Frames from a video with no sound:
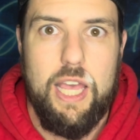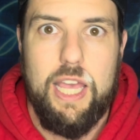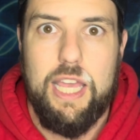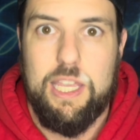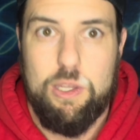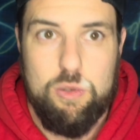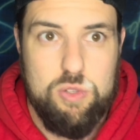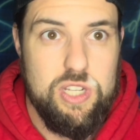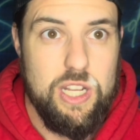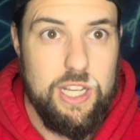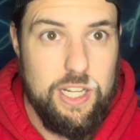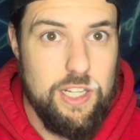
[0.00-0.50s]
He
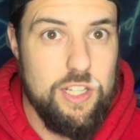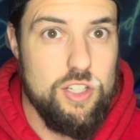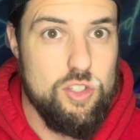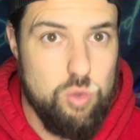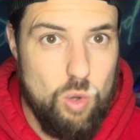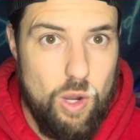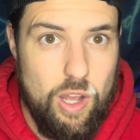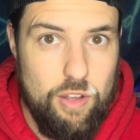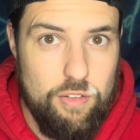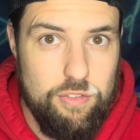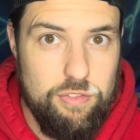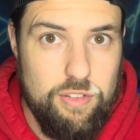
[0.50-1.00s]
was taken at
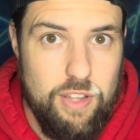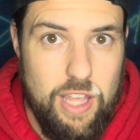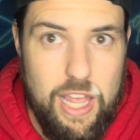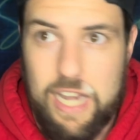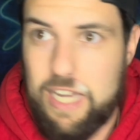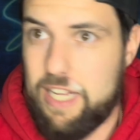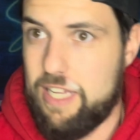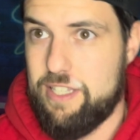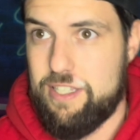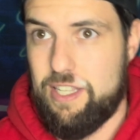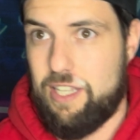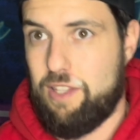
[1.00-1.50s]
12. And
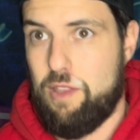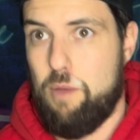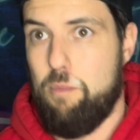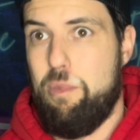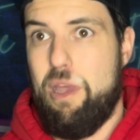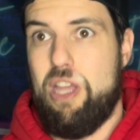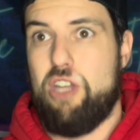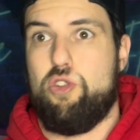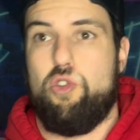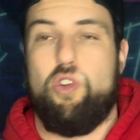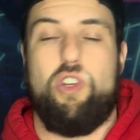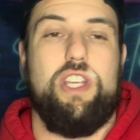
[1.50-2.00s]
he's like the
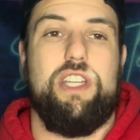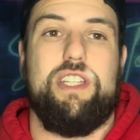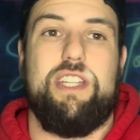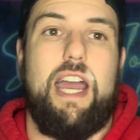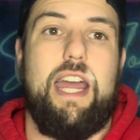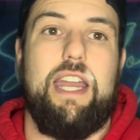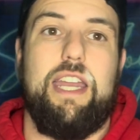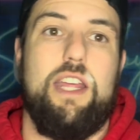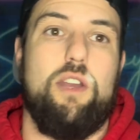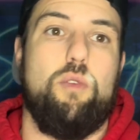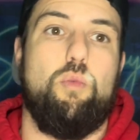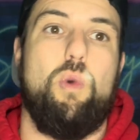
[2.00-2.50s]
best rookie
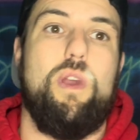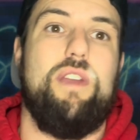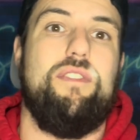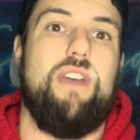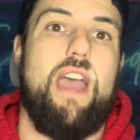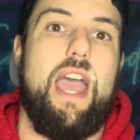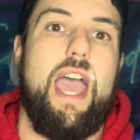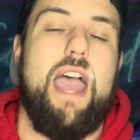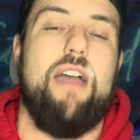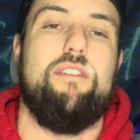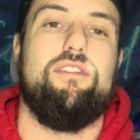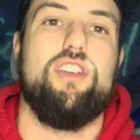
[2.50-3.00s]
tight end we've
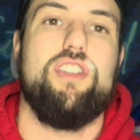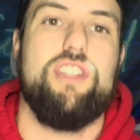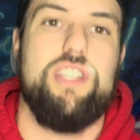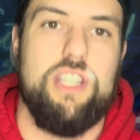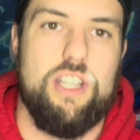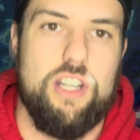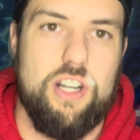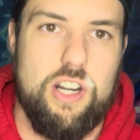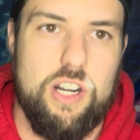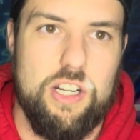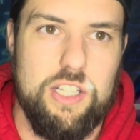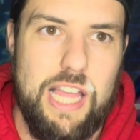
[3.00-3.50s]
ever seen
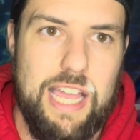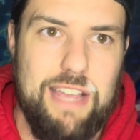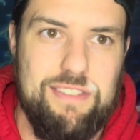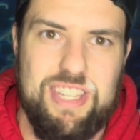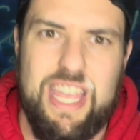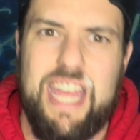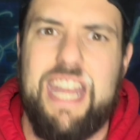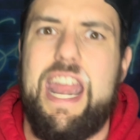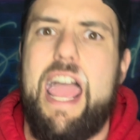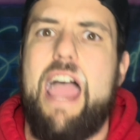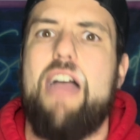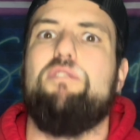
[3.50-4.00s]
in our lives.
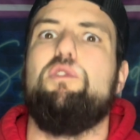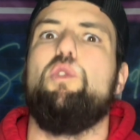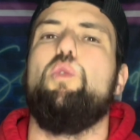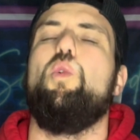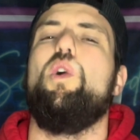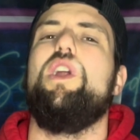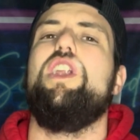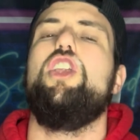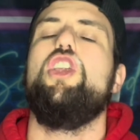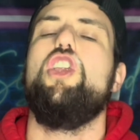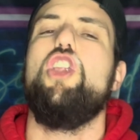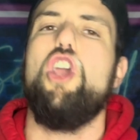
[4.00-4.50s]
And
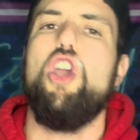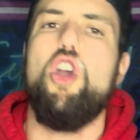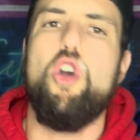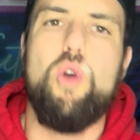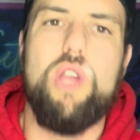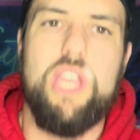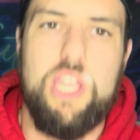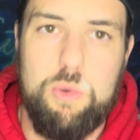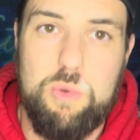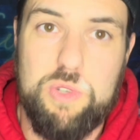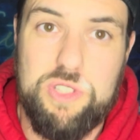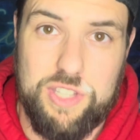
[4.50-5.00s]
everyone knew
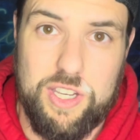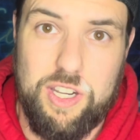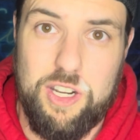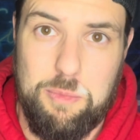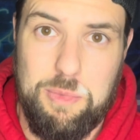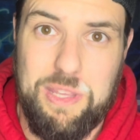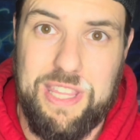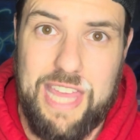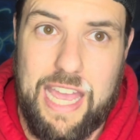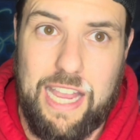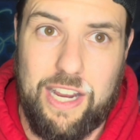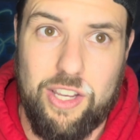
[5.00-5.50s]
he was going to
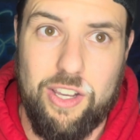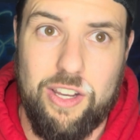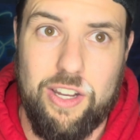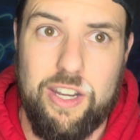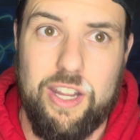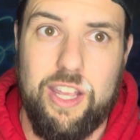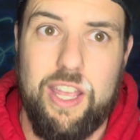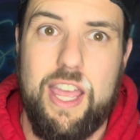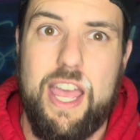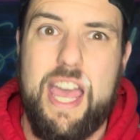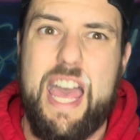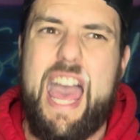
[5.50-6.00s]
be that good.
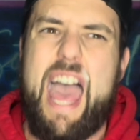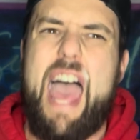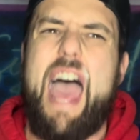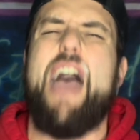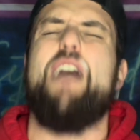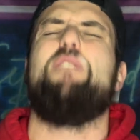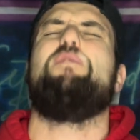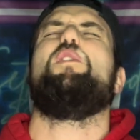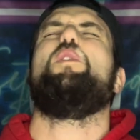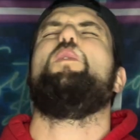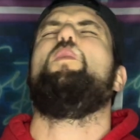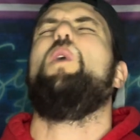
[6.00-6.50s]

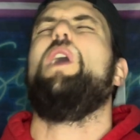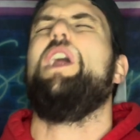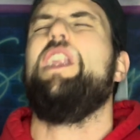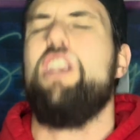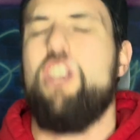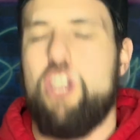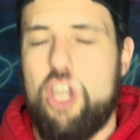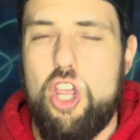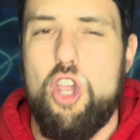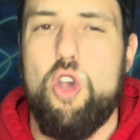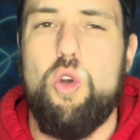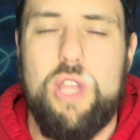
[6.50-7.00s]
Everyone
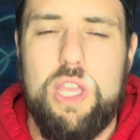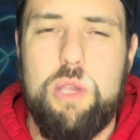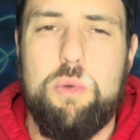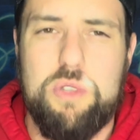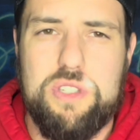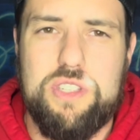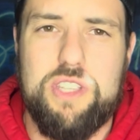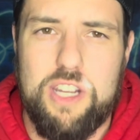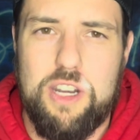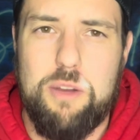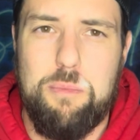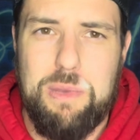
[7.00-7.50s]
knew he
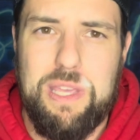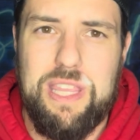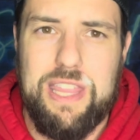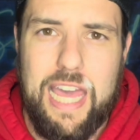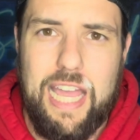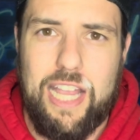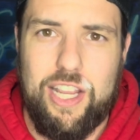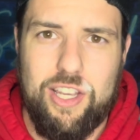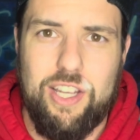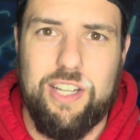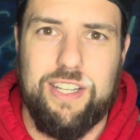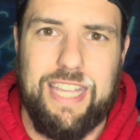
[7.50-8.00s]
was going to be
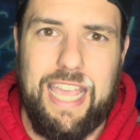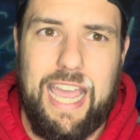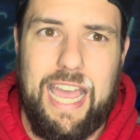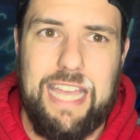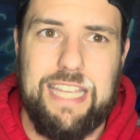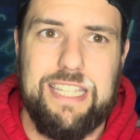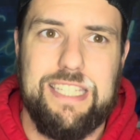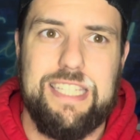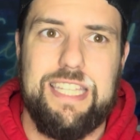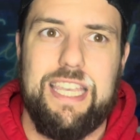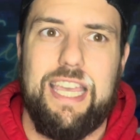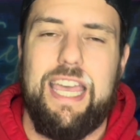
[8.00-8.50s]
that good,
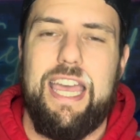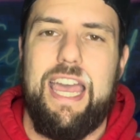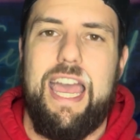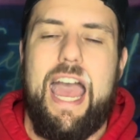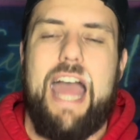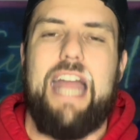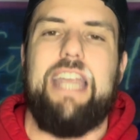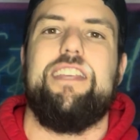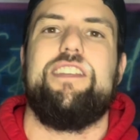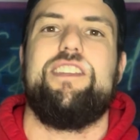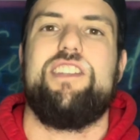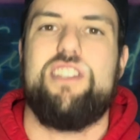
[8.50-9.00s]
guys.
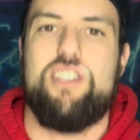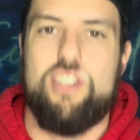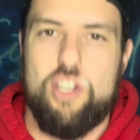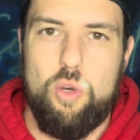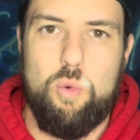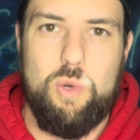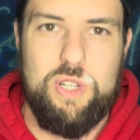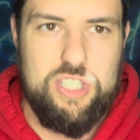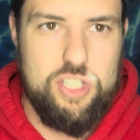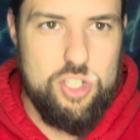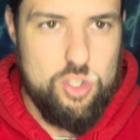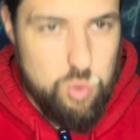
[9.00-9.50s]
And he still
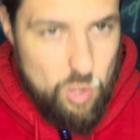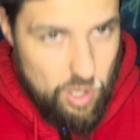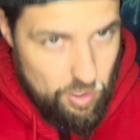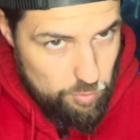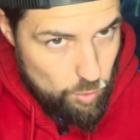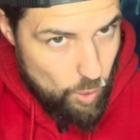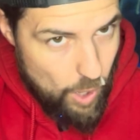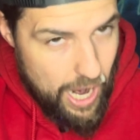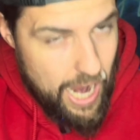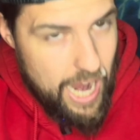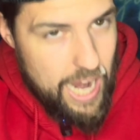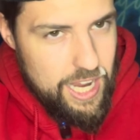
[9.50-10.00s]
went to 12.
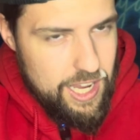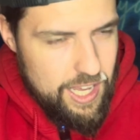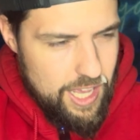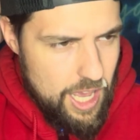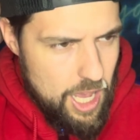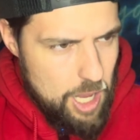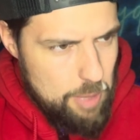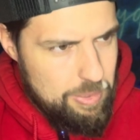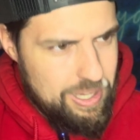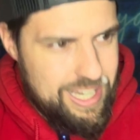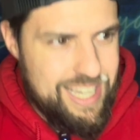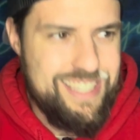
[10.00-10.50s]
Why?
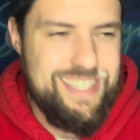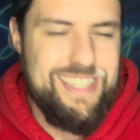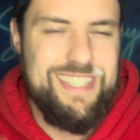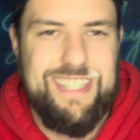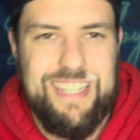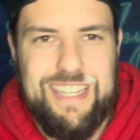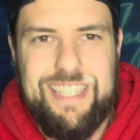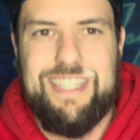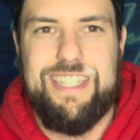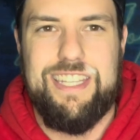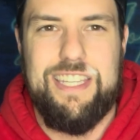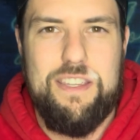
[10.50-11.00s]
Because it's
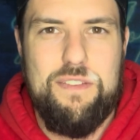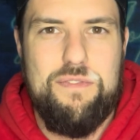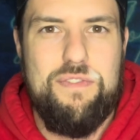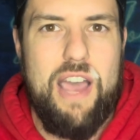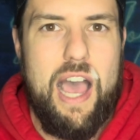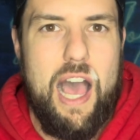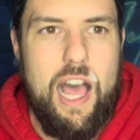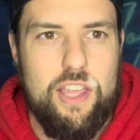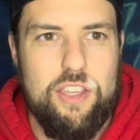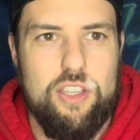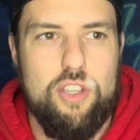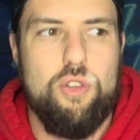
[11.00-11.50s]
a
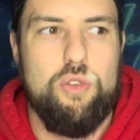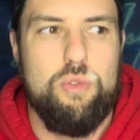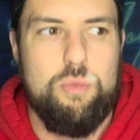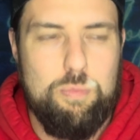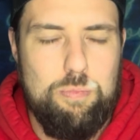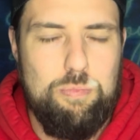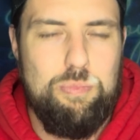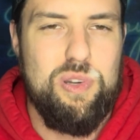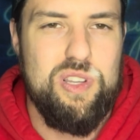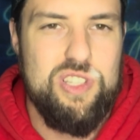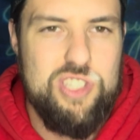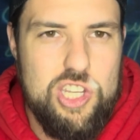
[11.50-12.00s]

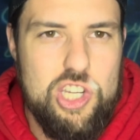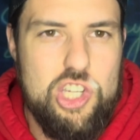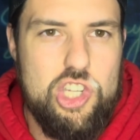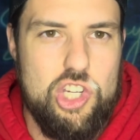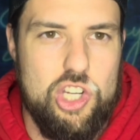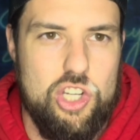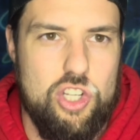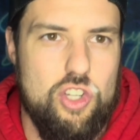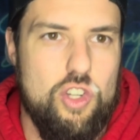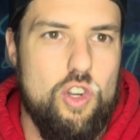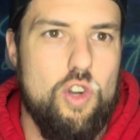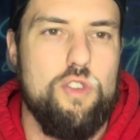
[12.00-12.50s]
devalued
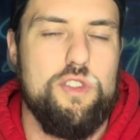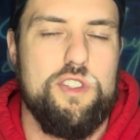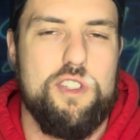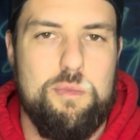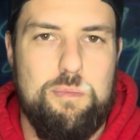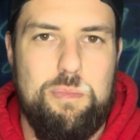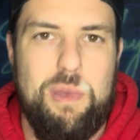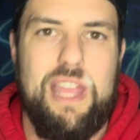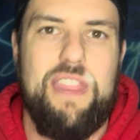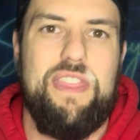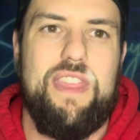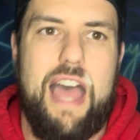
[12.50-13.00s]
position. You don't
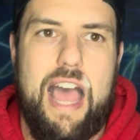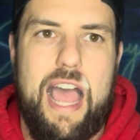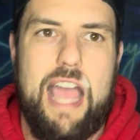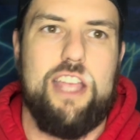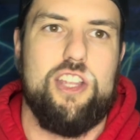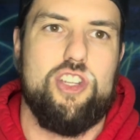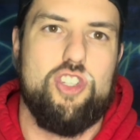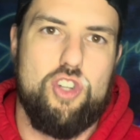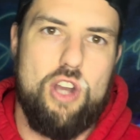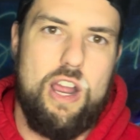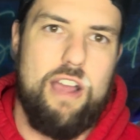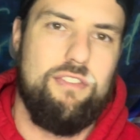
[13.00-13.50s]
spend the
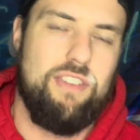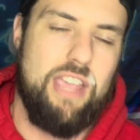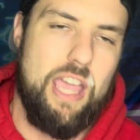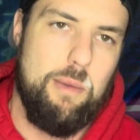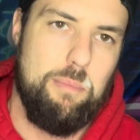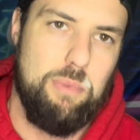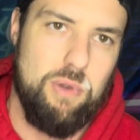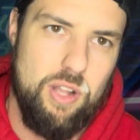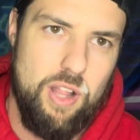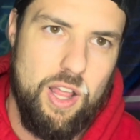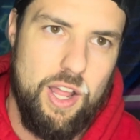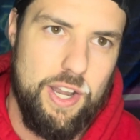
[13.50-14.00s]
highest draft
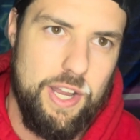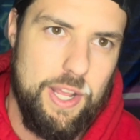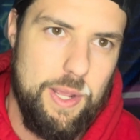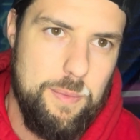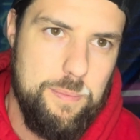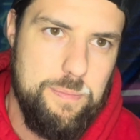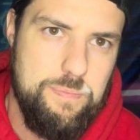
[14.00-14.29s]
capital on it.